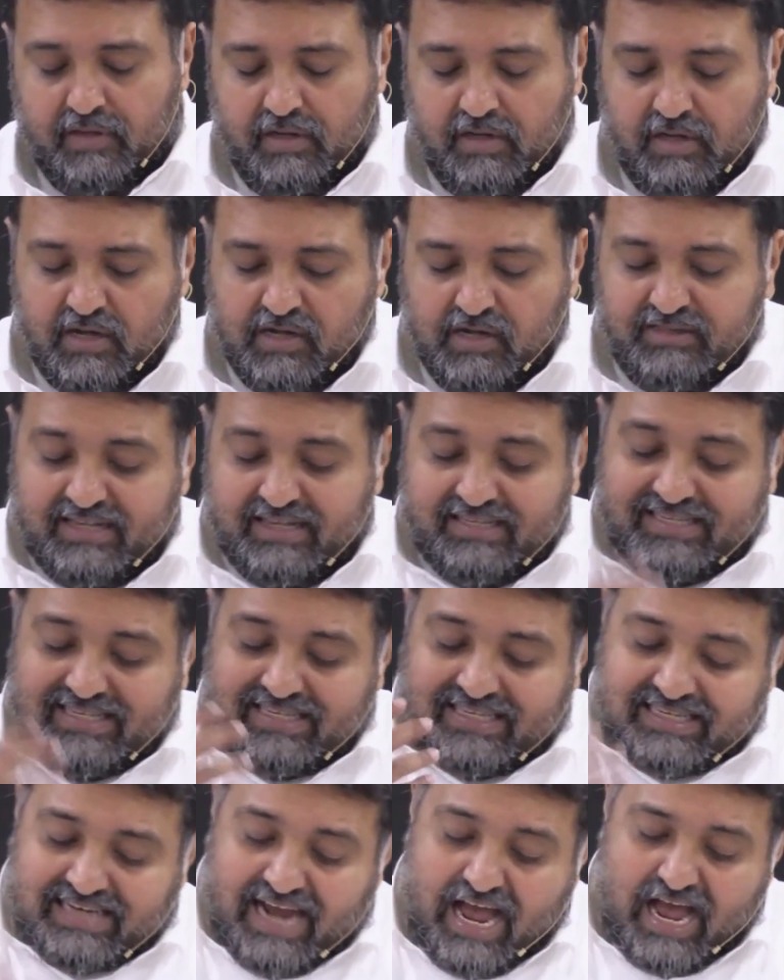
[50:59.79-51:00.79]
The
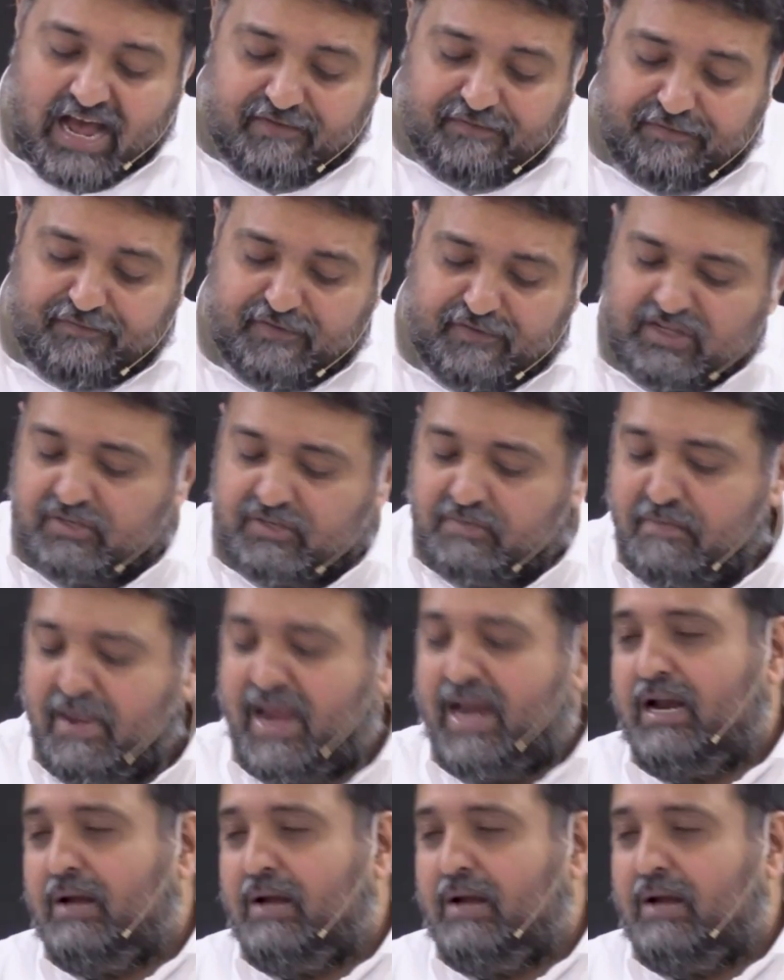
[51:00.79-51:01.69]
staff was made up of